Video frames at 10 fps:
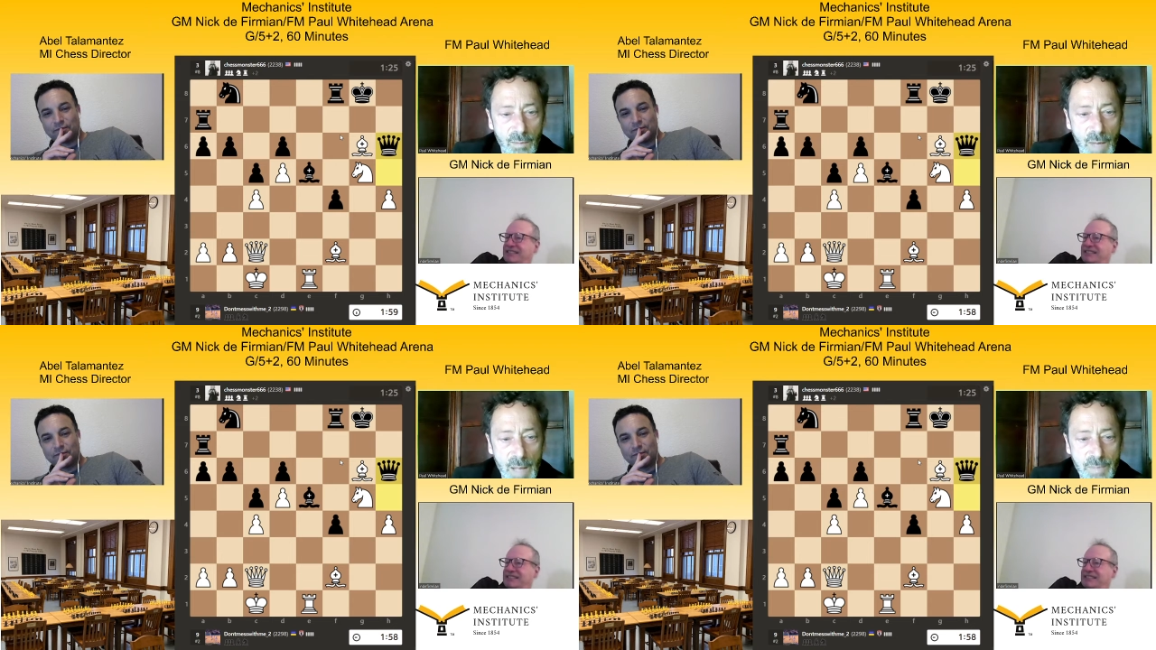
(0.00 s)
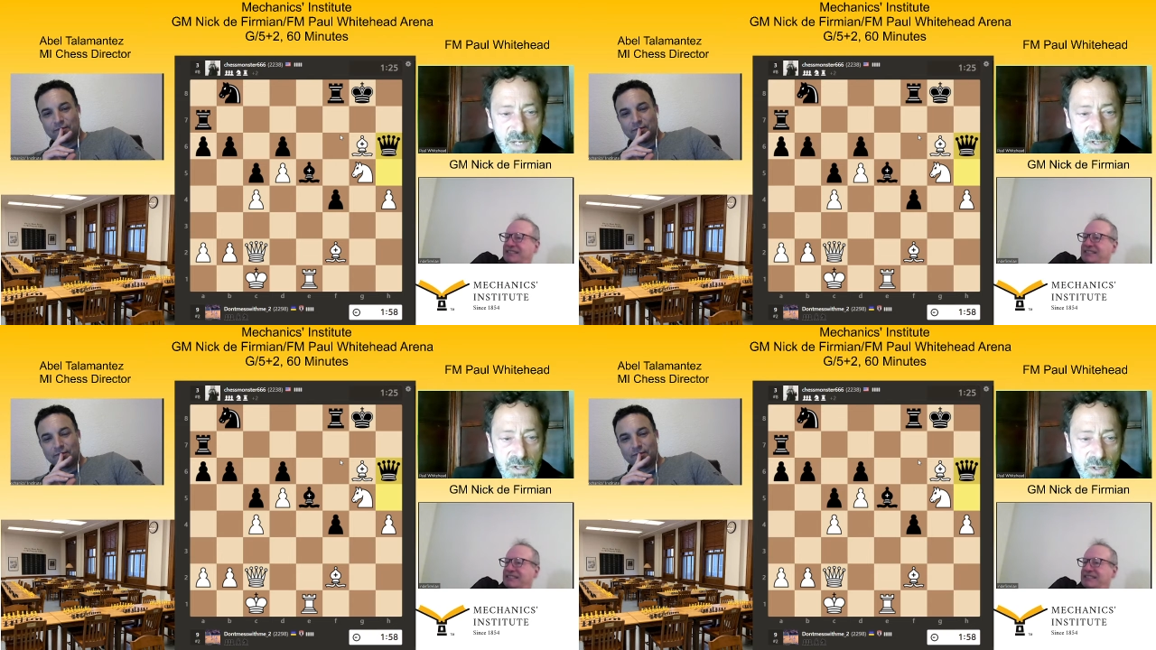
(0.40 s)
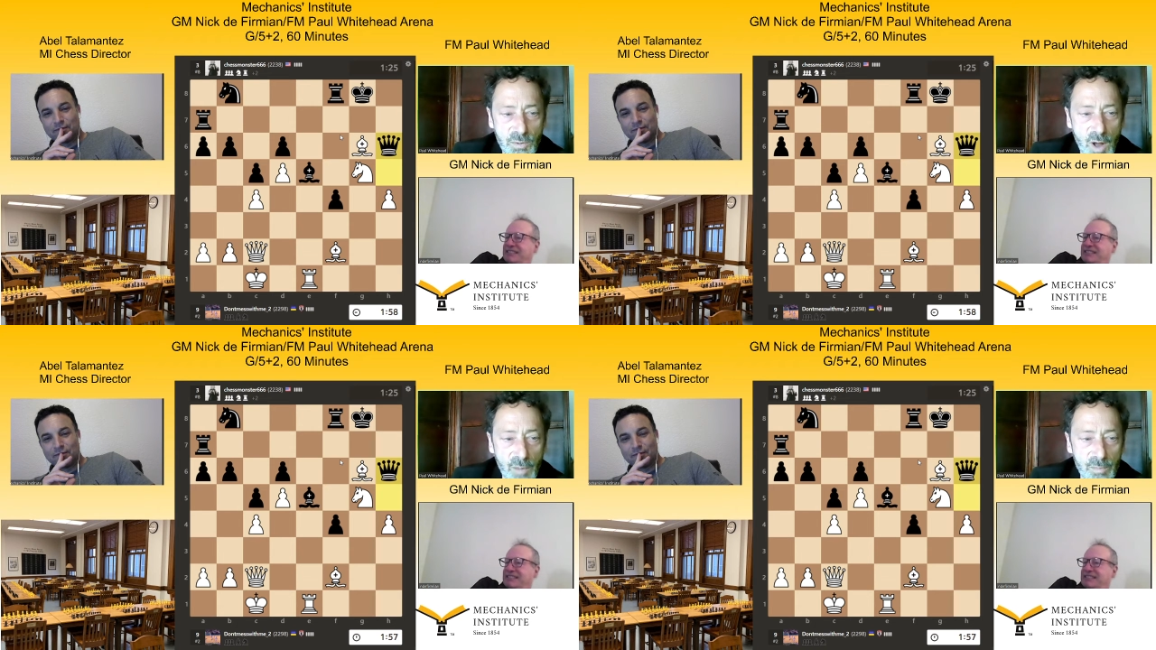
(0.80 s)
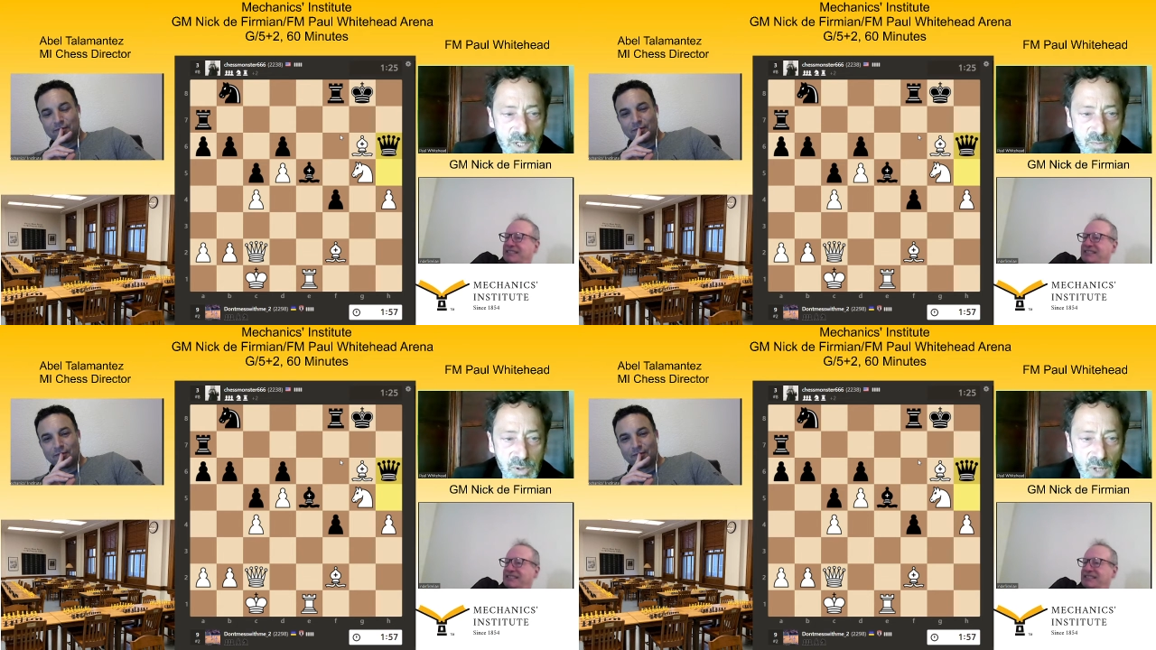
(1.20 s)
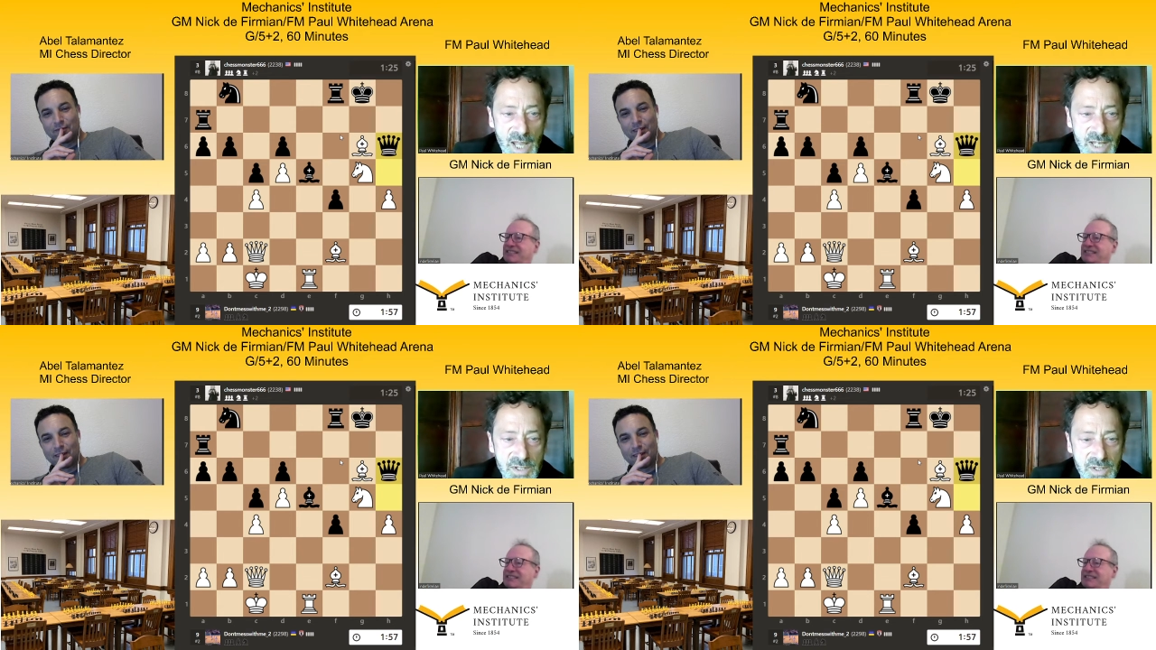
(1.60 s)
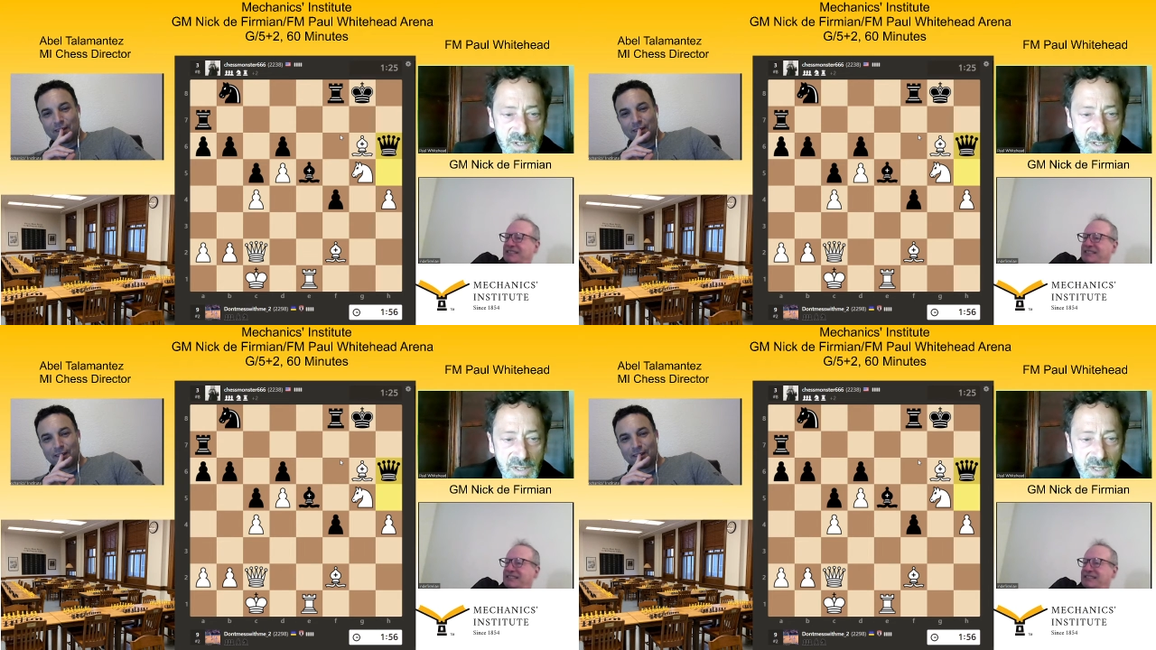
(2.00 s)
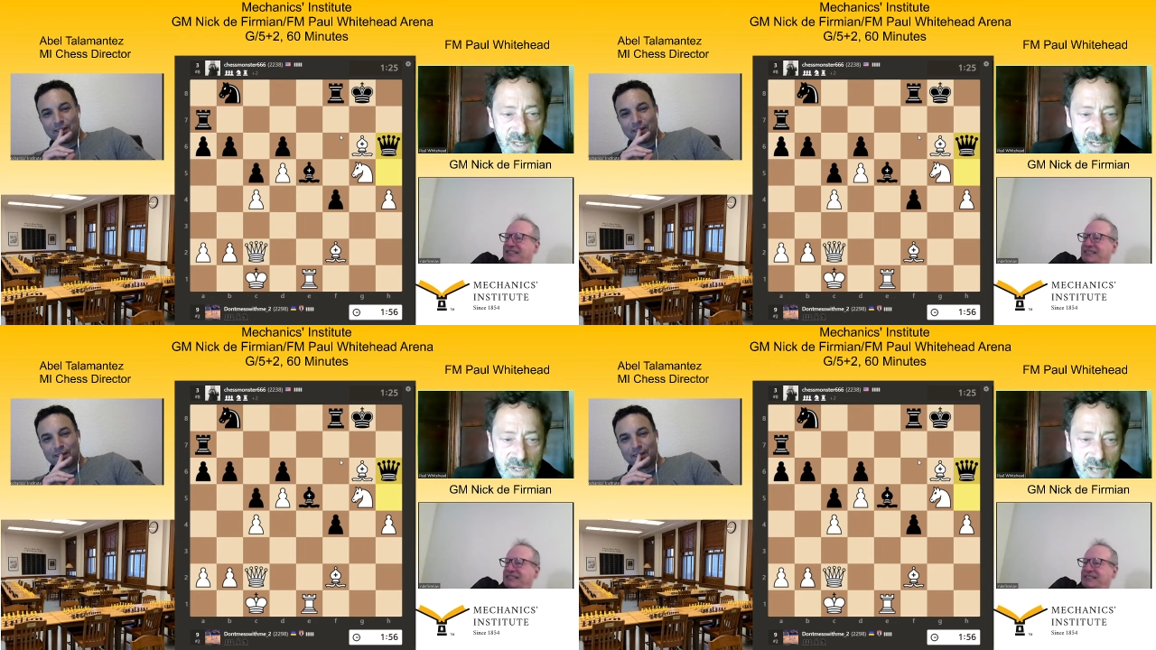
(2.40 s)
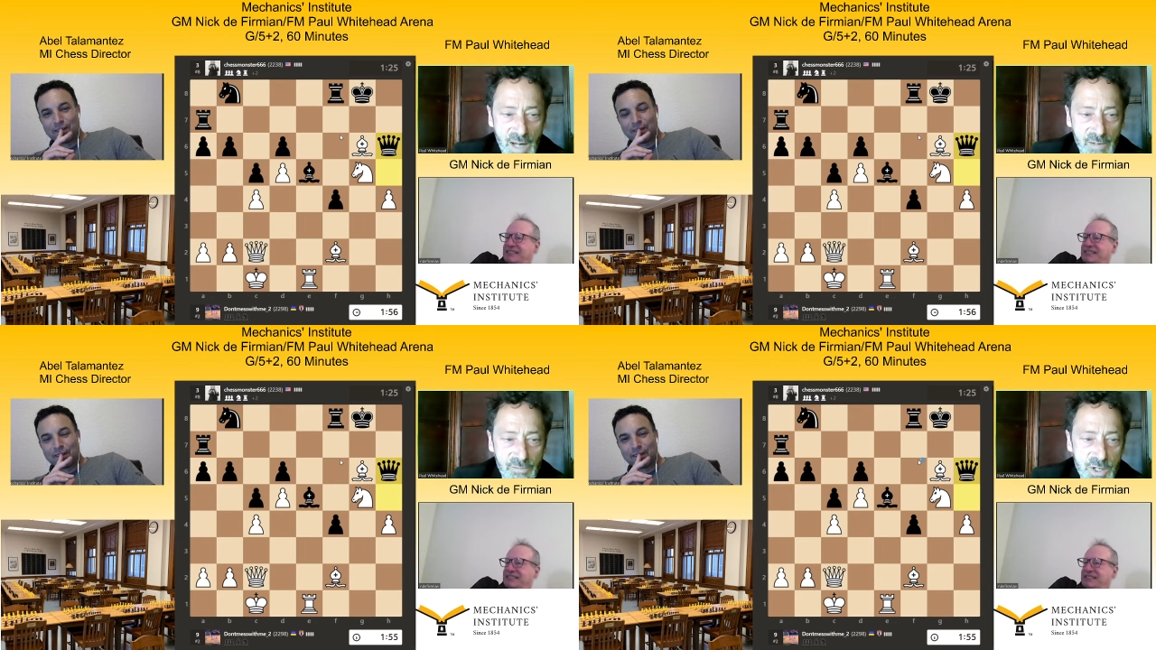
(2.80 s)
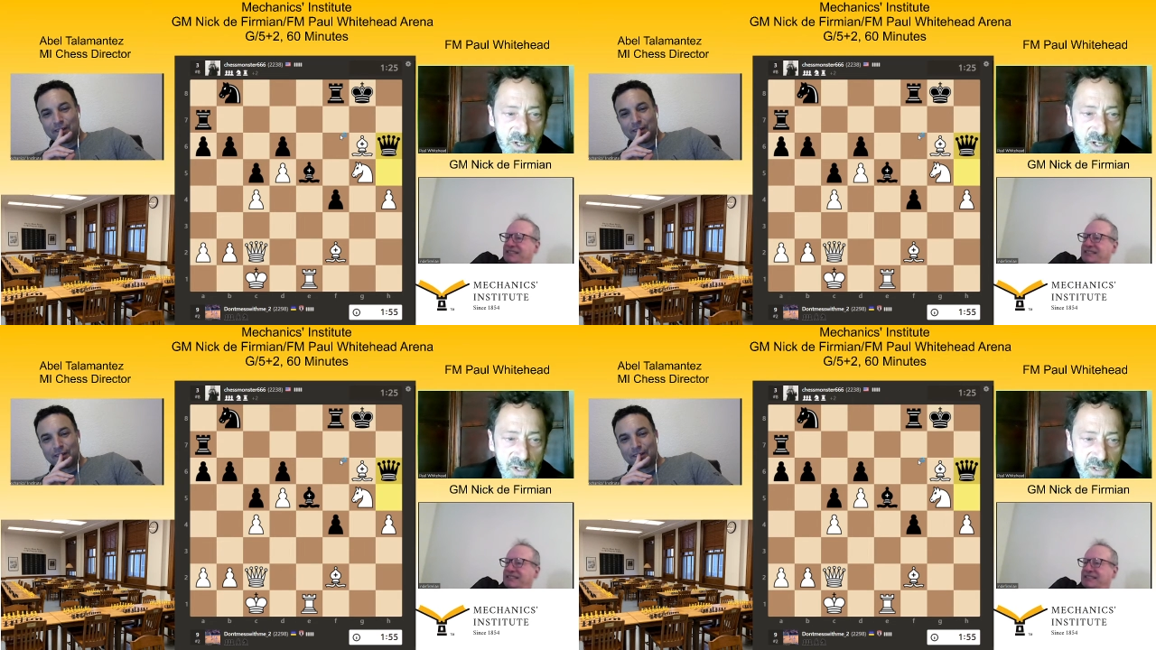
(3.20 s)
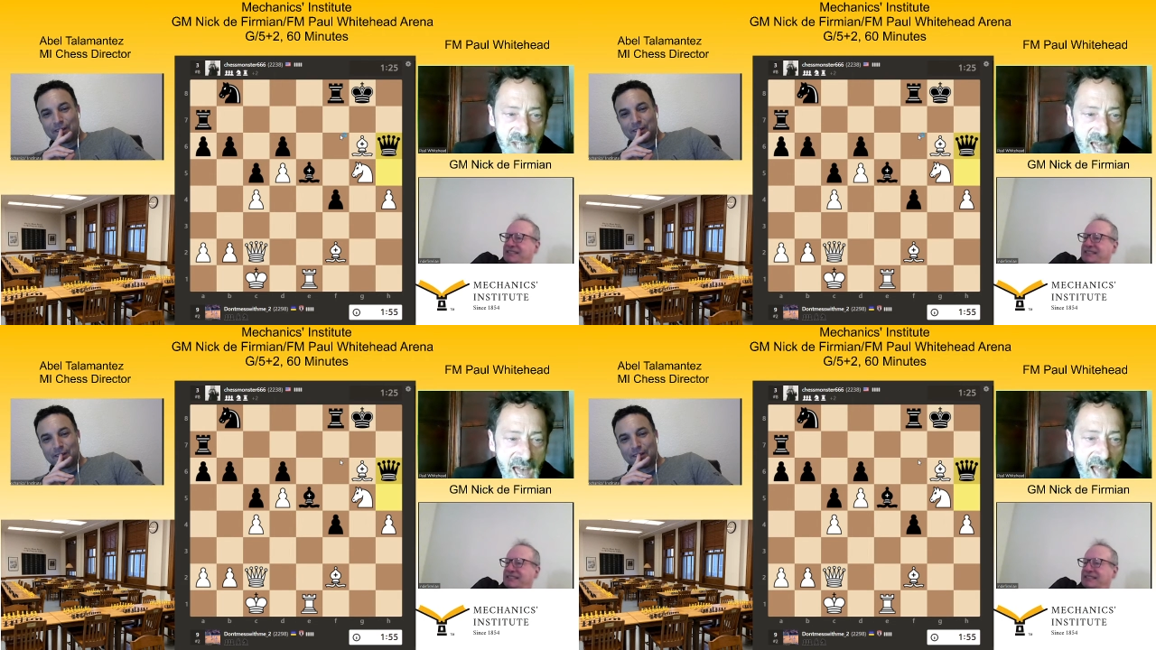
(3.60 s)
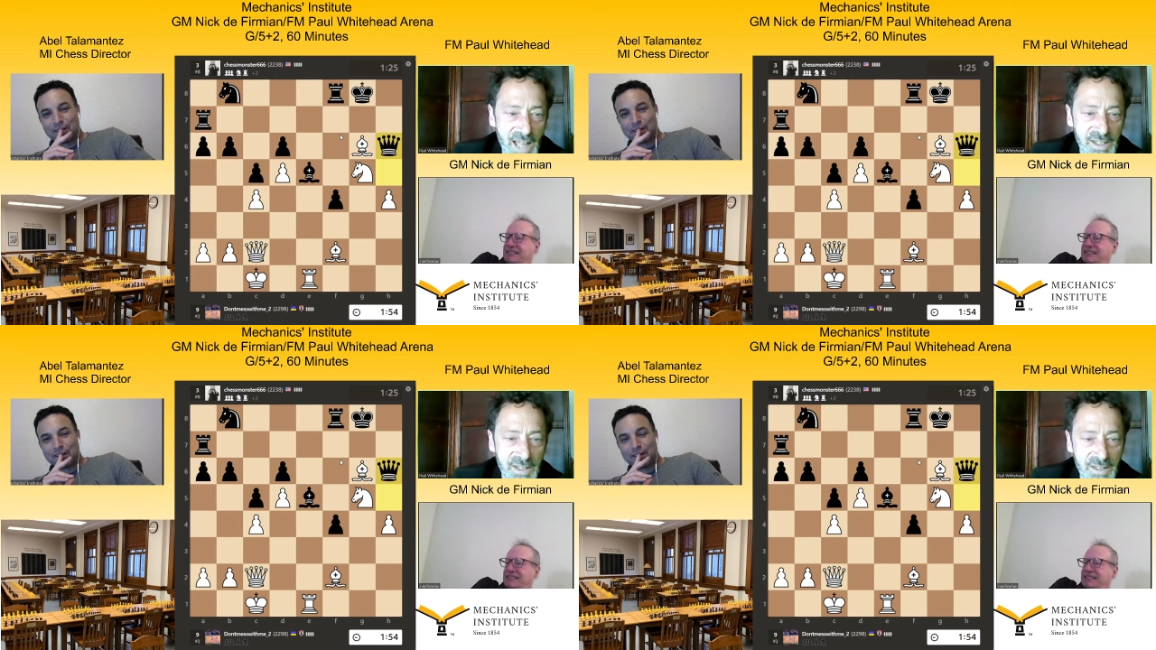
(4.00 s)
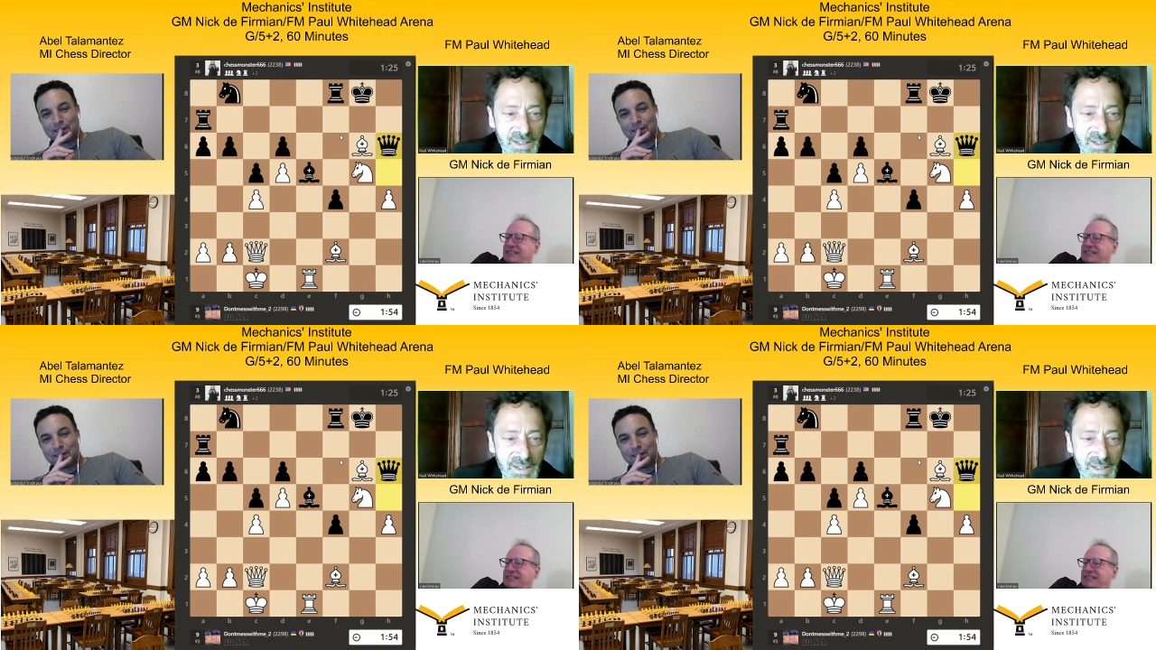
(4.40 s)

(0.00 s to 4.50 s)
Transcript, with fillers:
Speaker 1: My pieces are all misplaced. He's got a vicious attack.